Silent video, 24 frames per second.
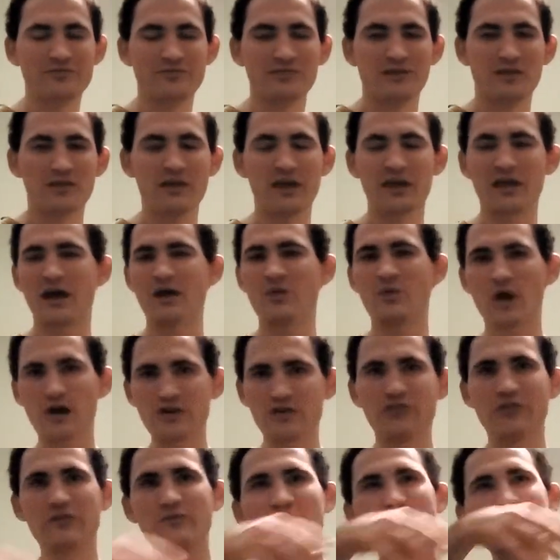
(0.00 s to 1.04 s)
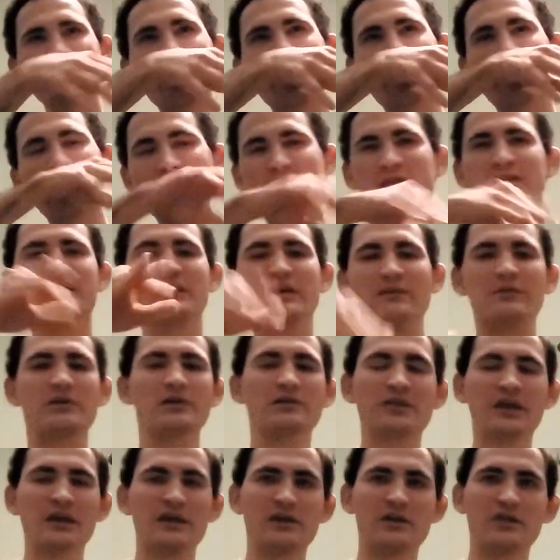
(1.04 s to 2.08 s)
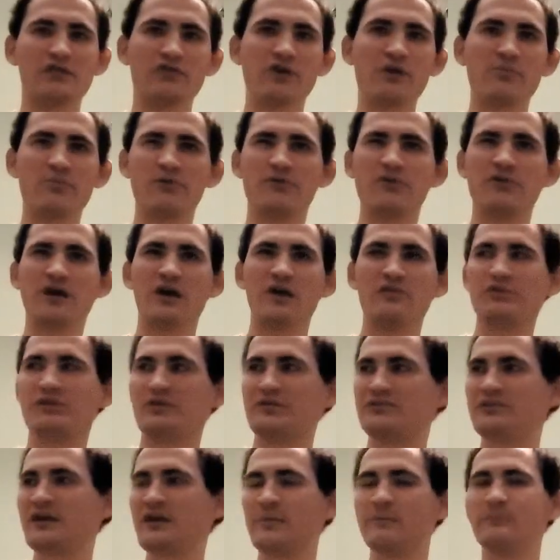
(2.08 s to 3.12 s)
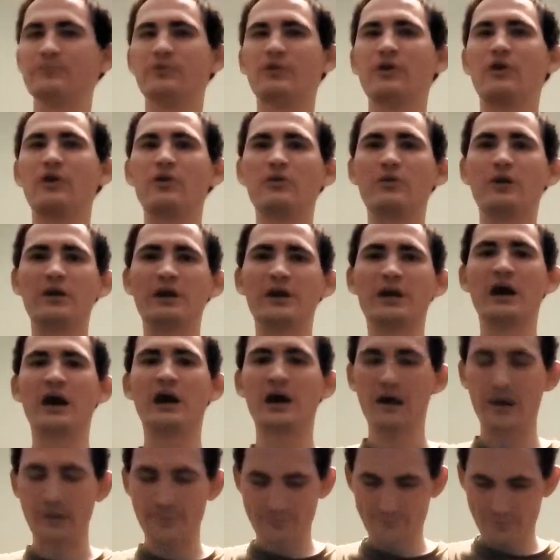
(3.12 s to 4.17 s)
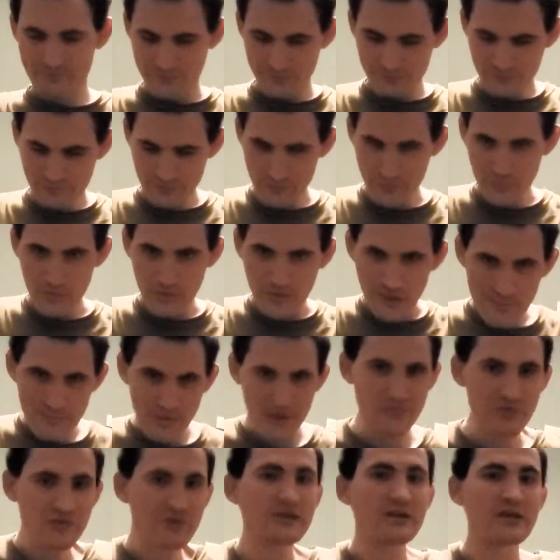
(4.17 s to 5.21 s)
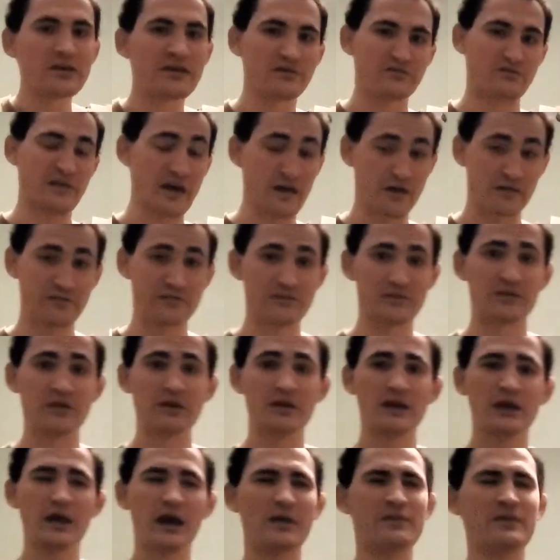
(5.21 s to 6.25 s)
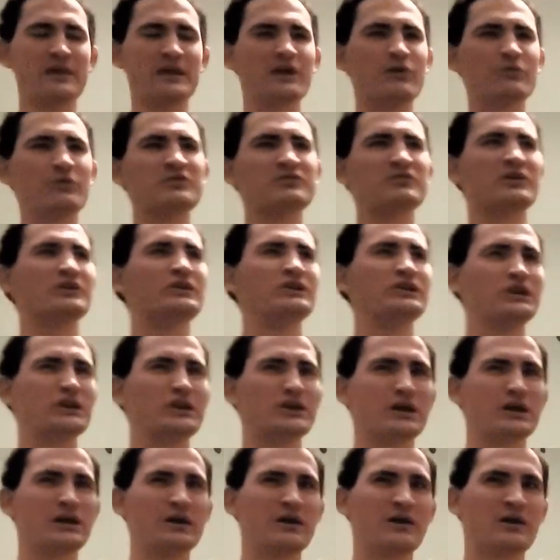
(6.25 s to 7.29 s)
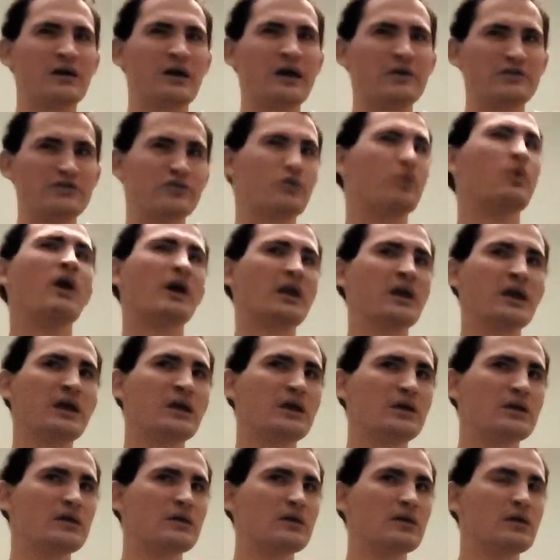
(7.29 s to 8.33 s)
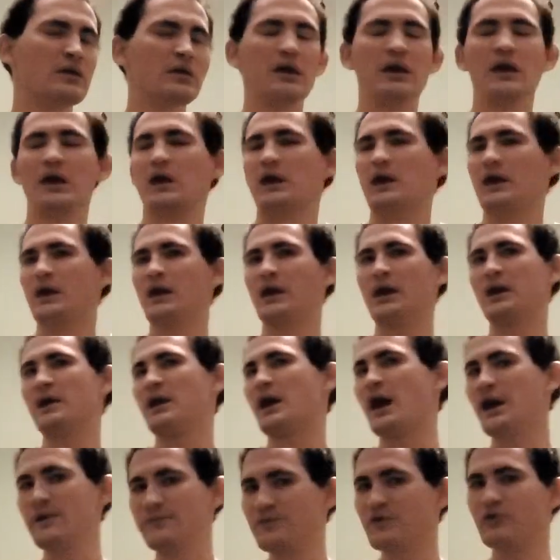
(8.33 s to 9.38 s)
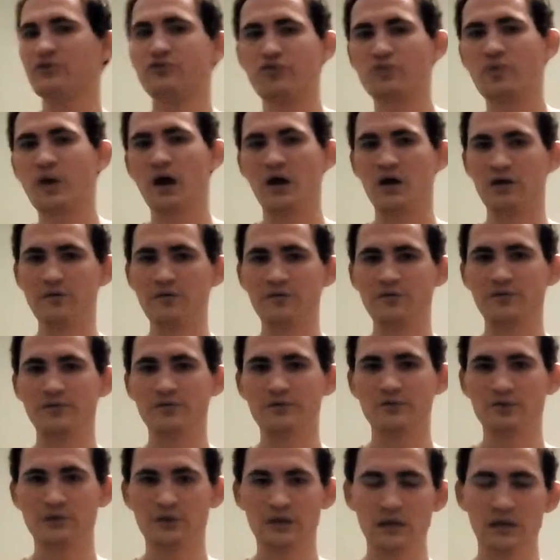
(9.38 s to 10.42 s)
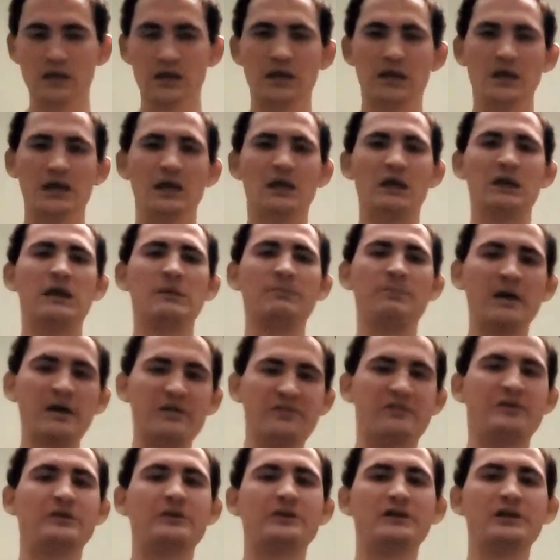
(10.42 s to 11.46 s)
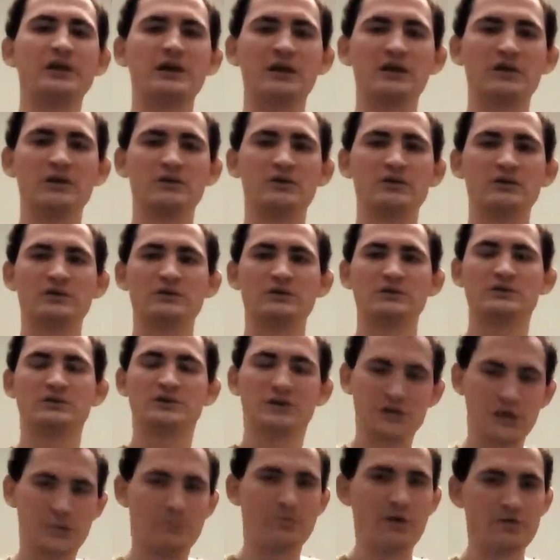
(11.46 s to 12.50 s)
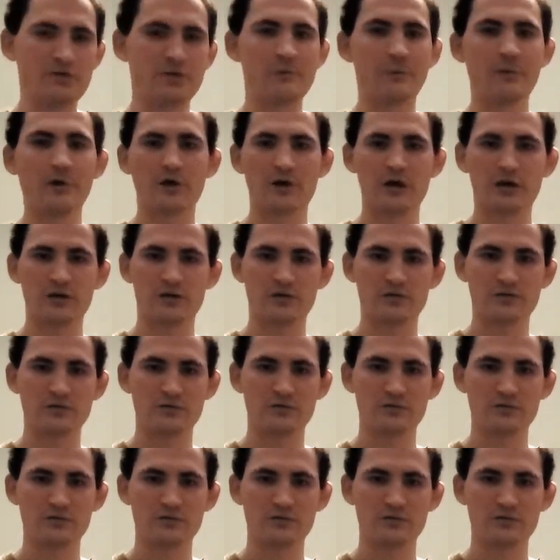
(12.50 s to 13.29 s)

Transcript: like I watched a video and I can leave it in the link in the description if you guys want to see it, where a guy basically did a test. I think it was an uh, S20 and an iPhone 12, and he basically took them both apart,